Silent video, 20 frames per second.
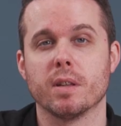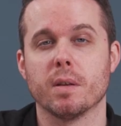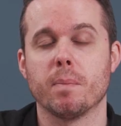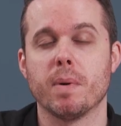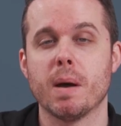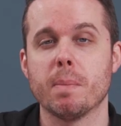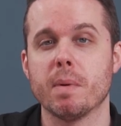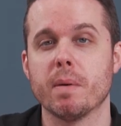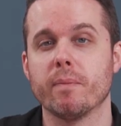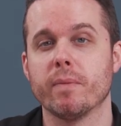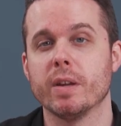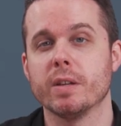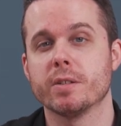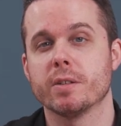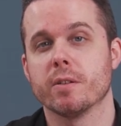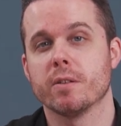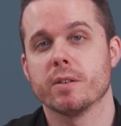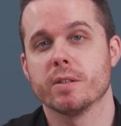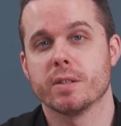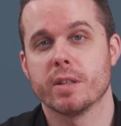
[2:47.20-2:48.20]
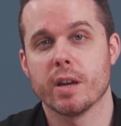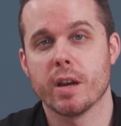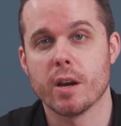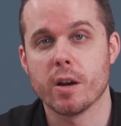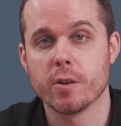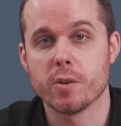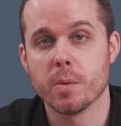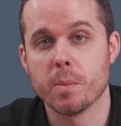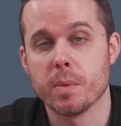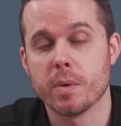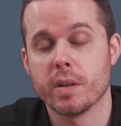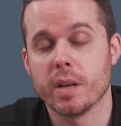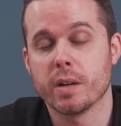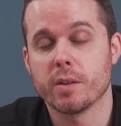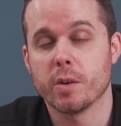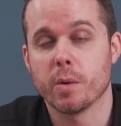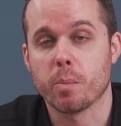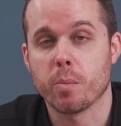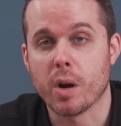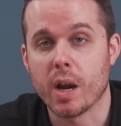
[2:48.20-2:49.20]
The pop-up feature is there to
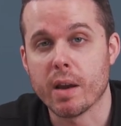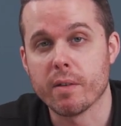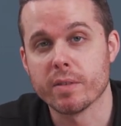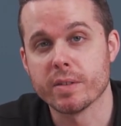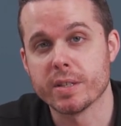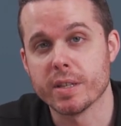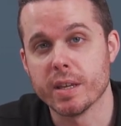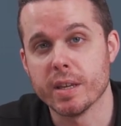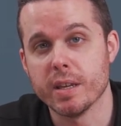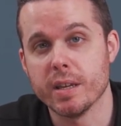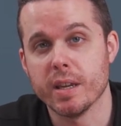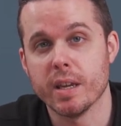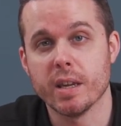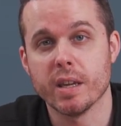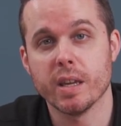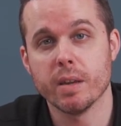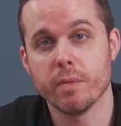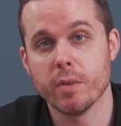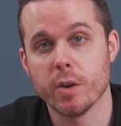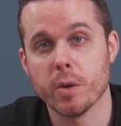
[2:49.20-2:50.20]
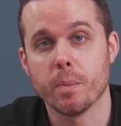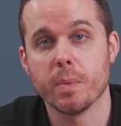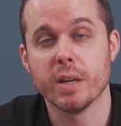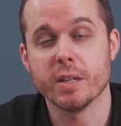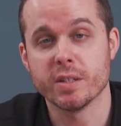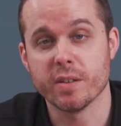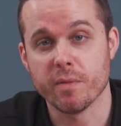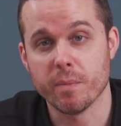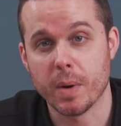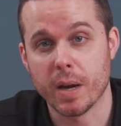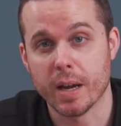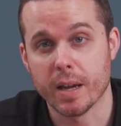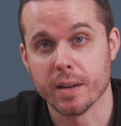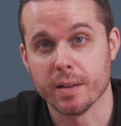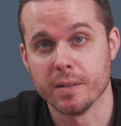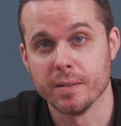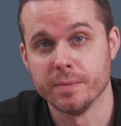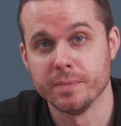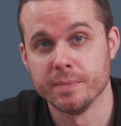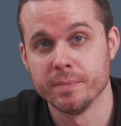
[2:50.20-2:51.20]
protect your privacy and give you a peace of
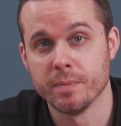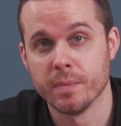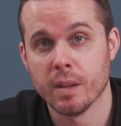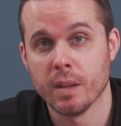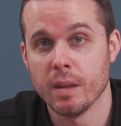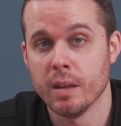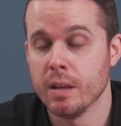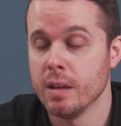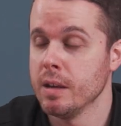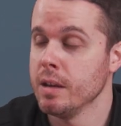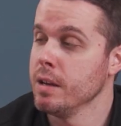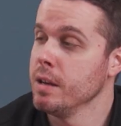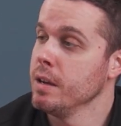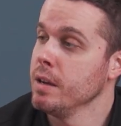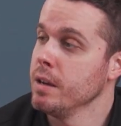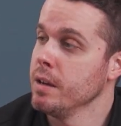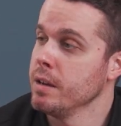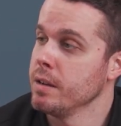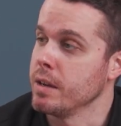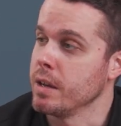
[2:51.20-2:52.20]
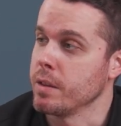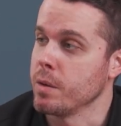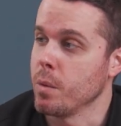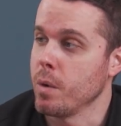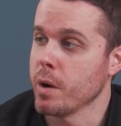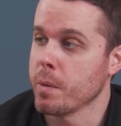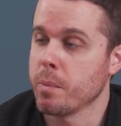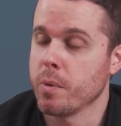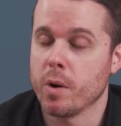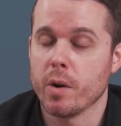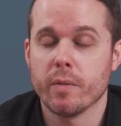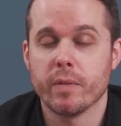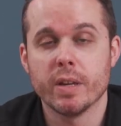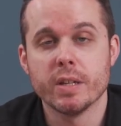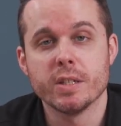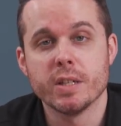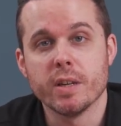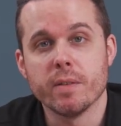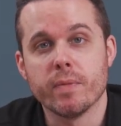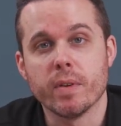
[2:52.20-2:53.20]
mind. Now, the WorkPro
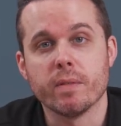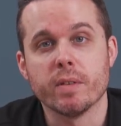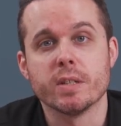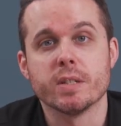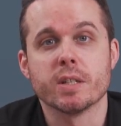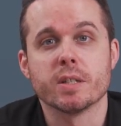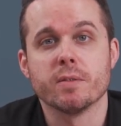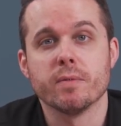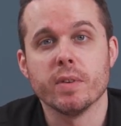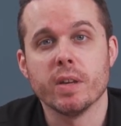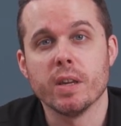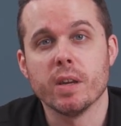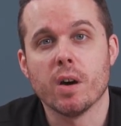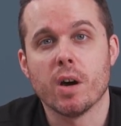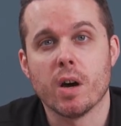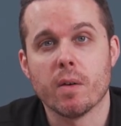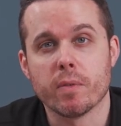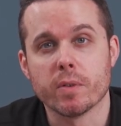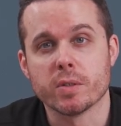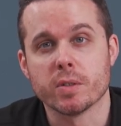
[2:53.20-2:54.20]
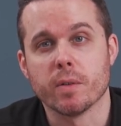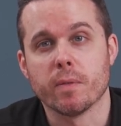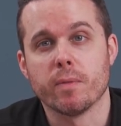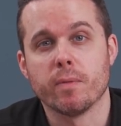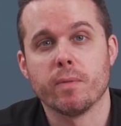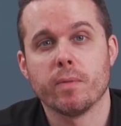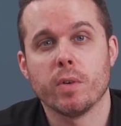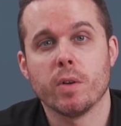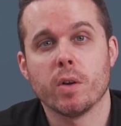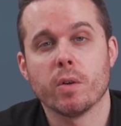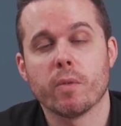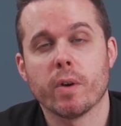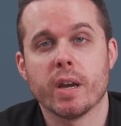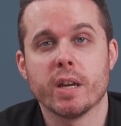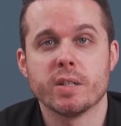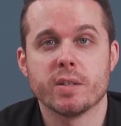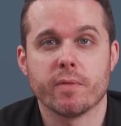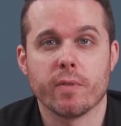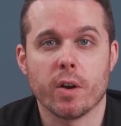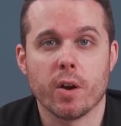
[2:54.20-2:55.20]
VG56V offers a full
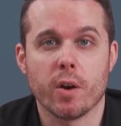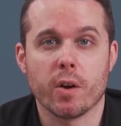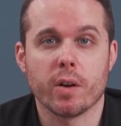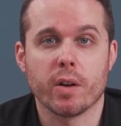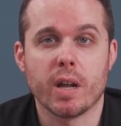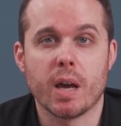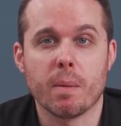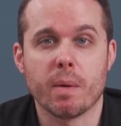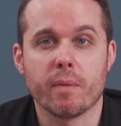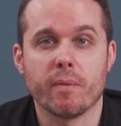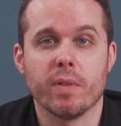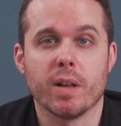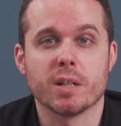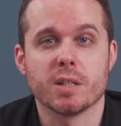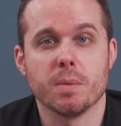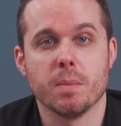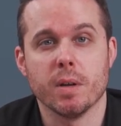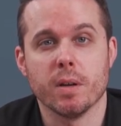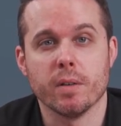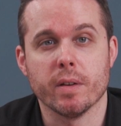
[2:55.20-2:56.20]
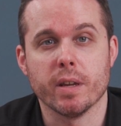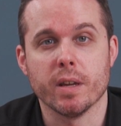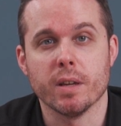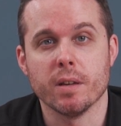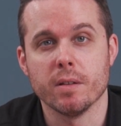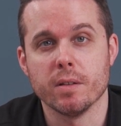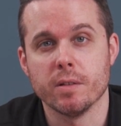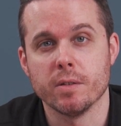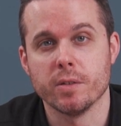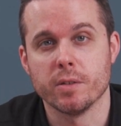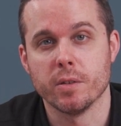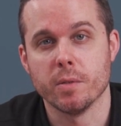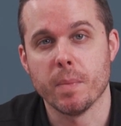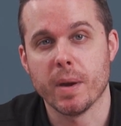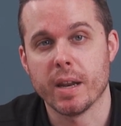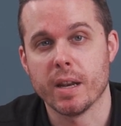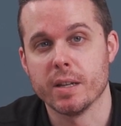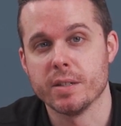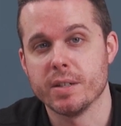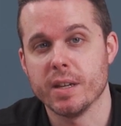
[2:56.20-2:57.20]
range of ergonomic flexibility to
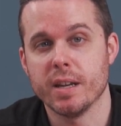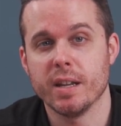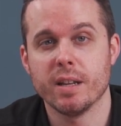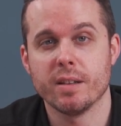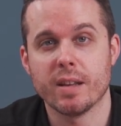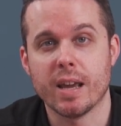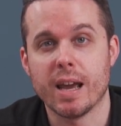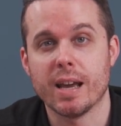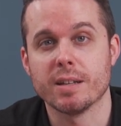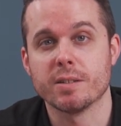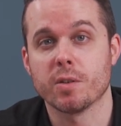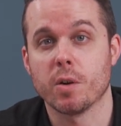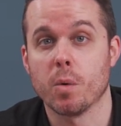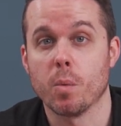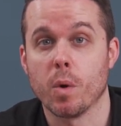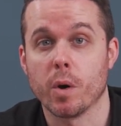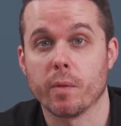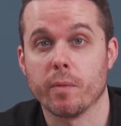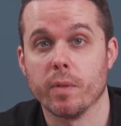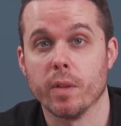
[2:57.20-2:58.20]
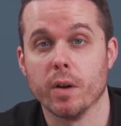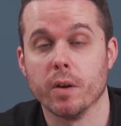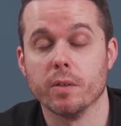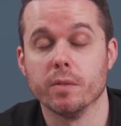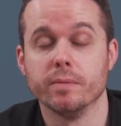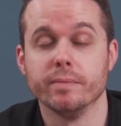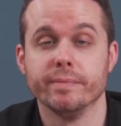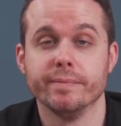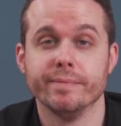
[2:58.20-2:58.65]
manage any task or workflow.